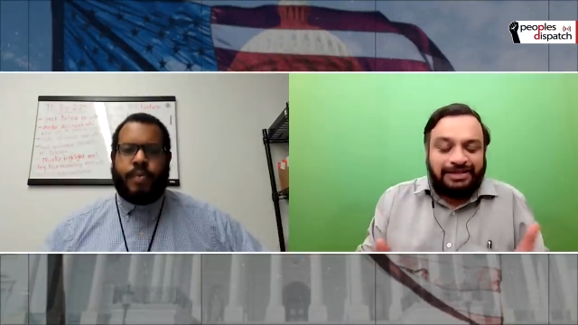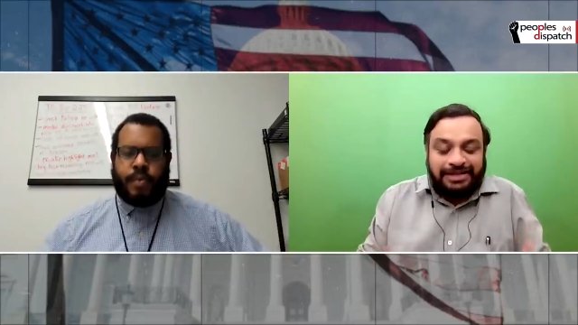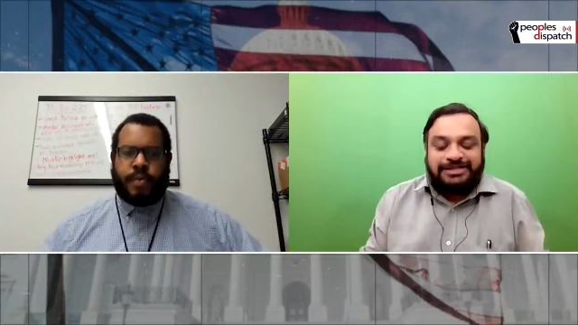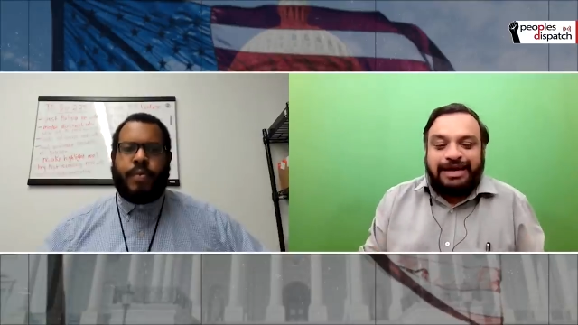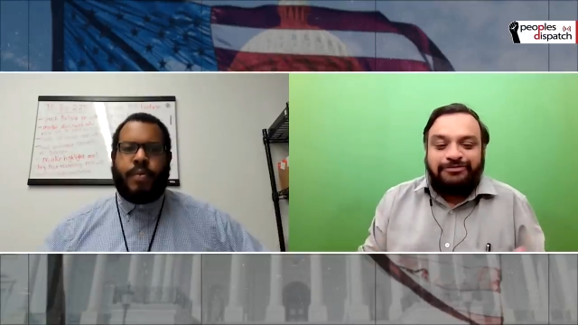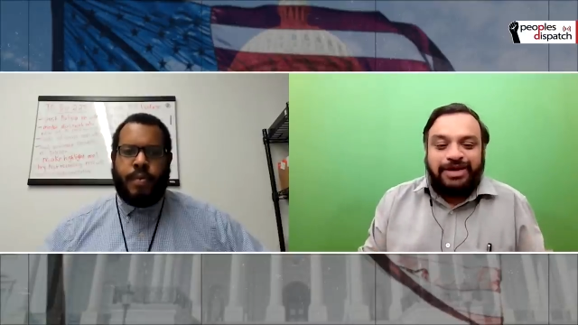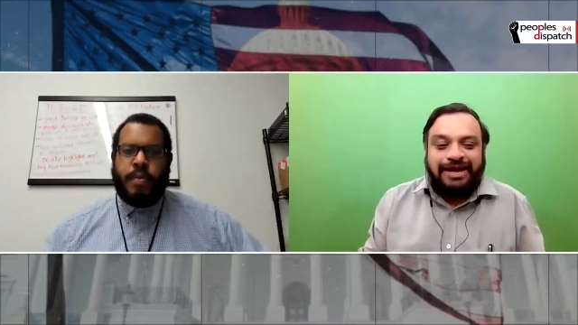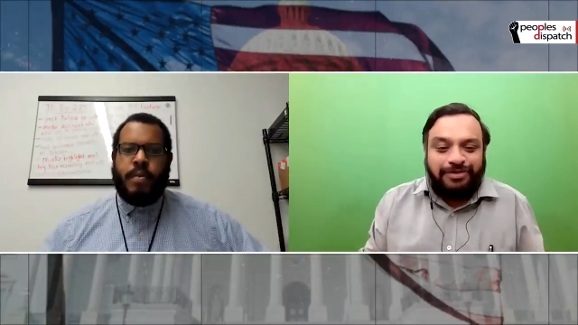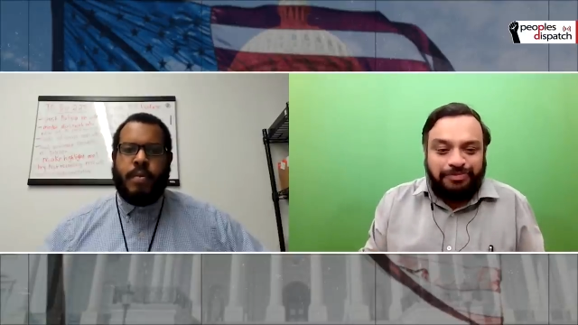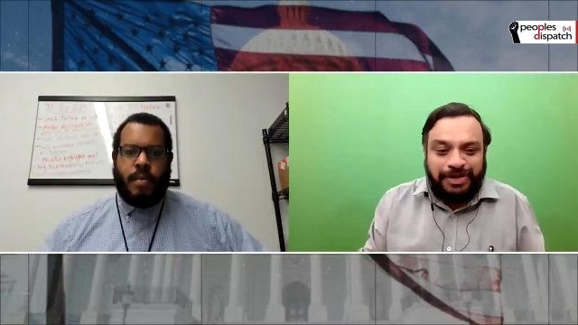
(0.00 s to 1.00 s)
Speaker 1: this time we
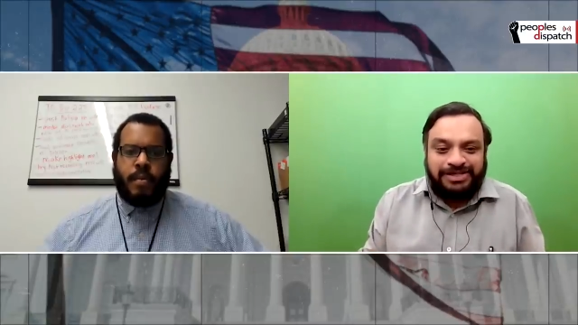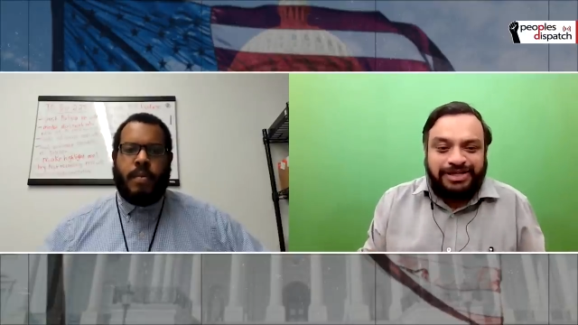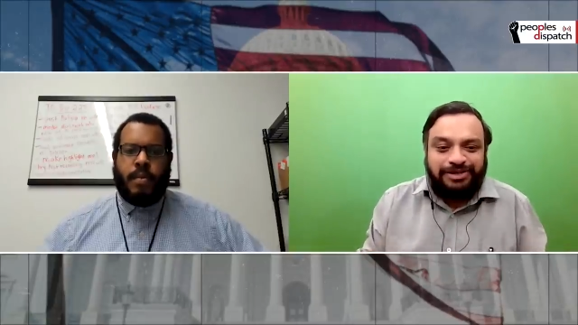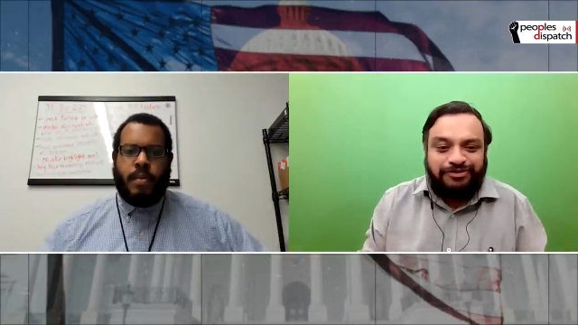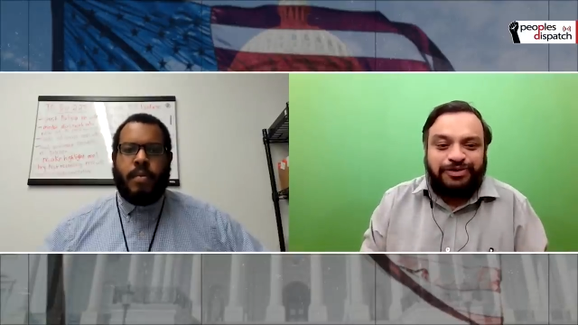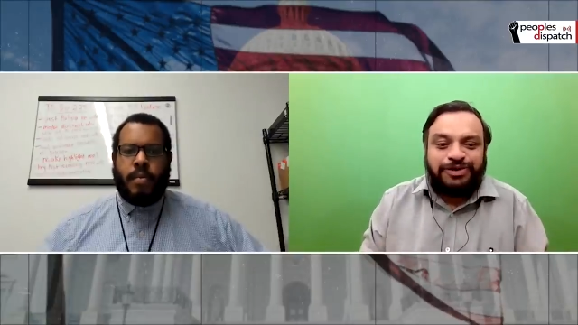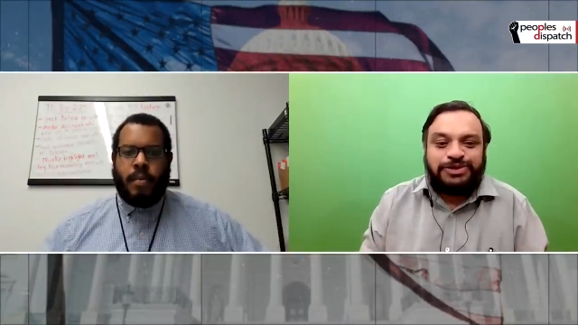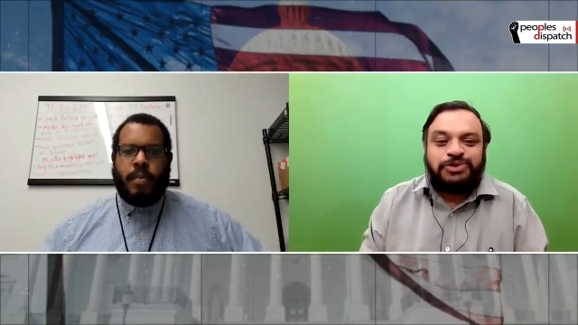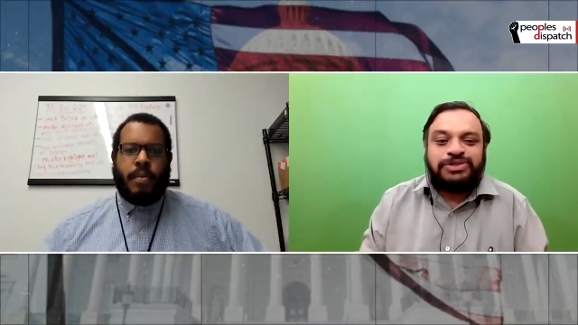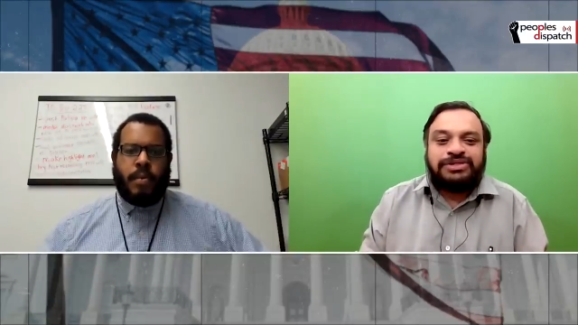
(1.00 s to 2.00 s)
have a president, of course,
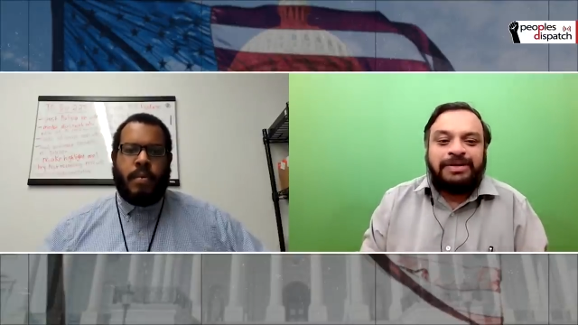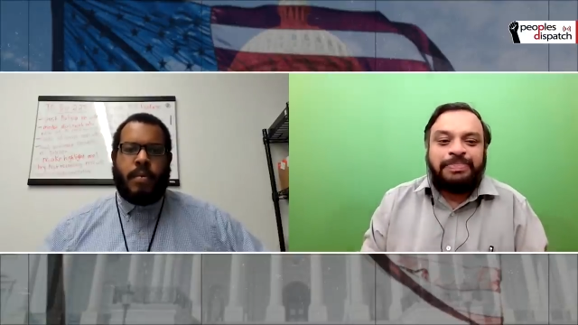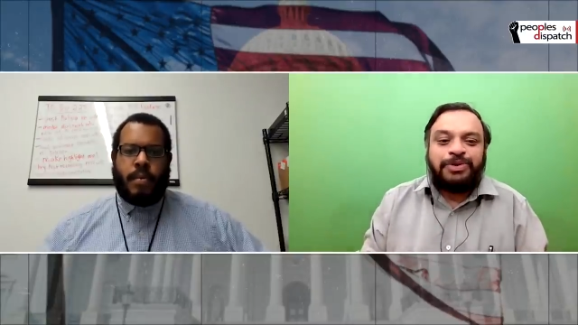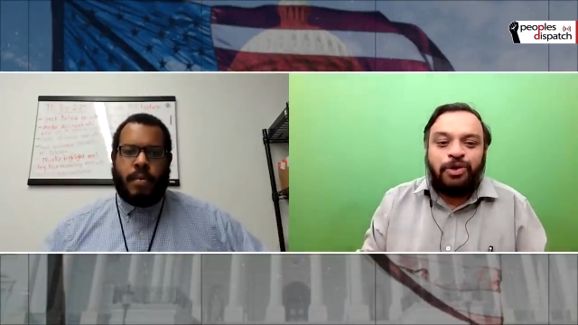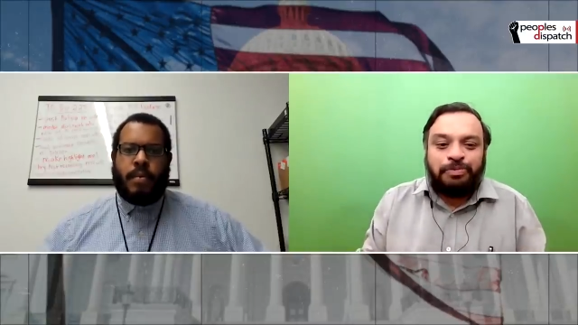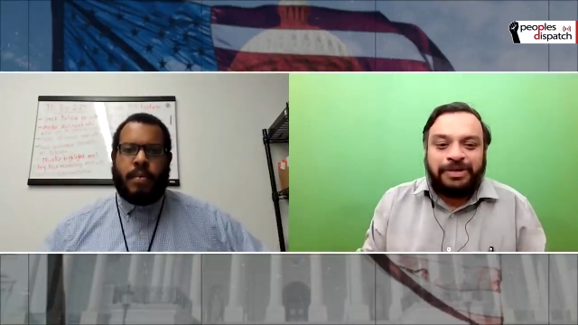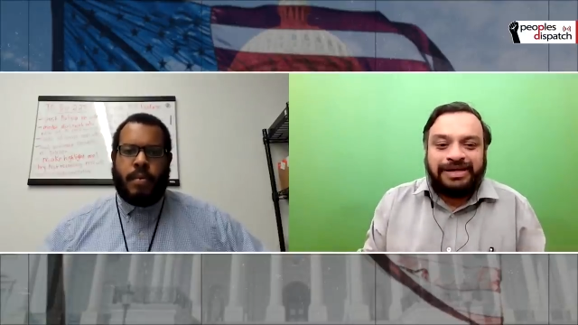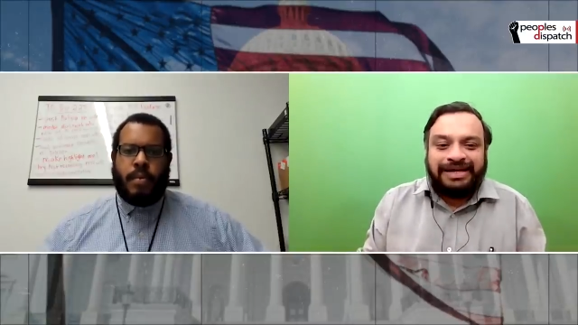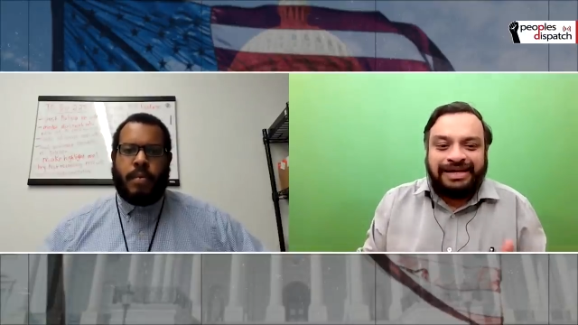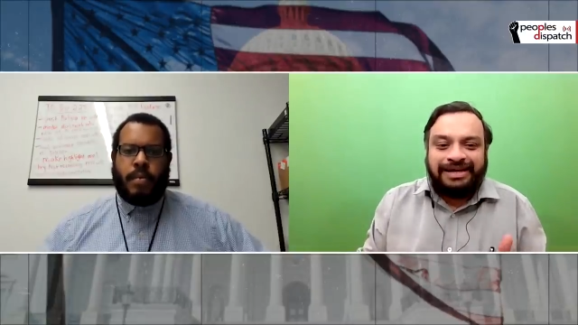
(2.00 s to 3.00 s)
who's
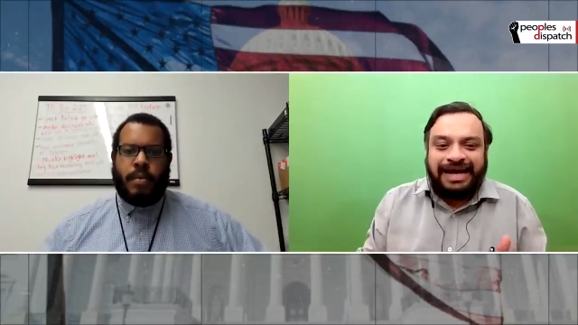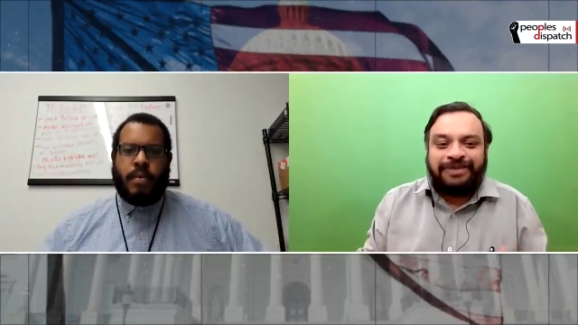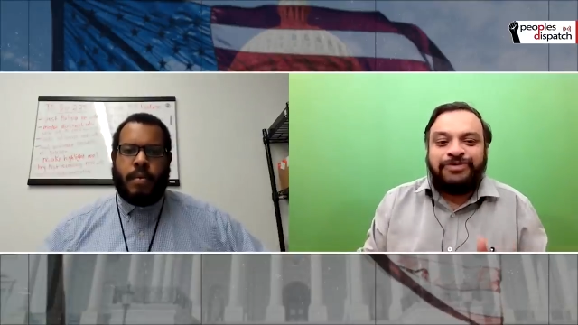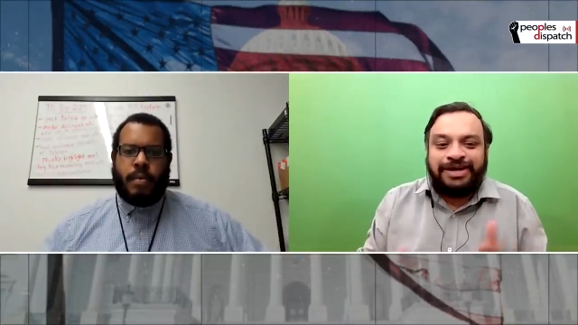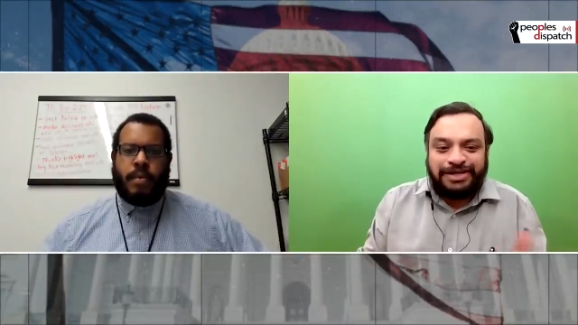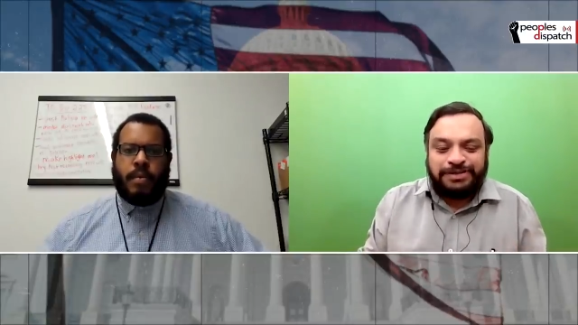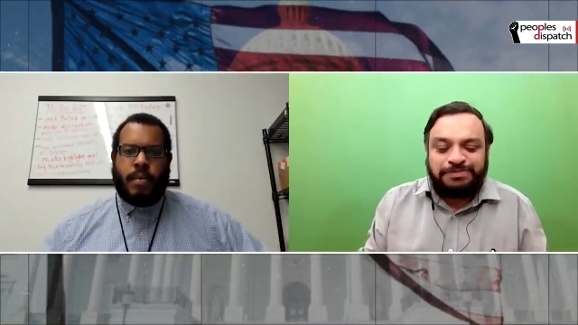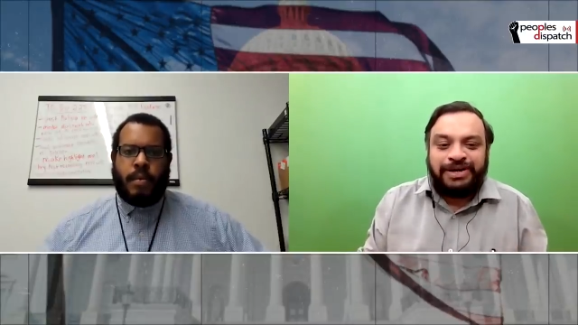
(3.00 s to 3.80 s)
openly at various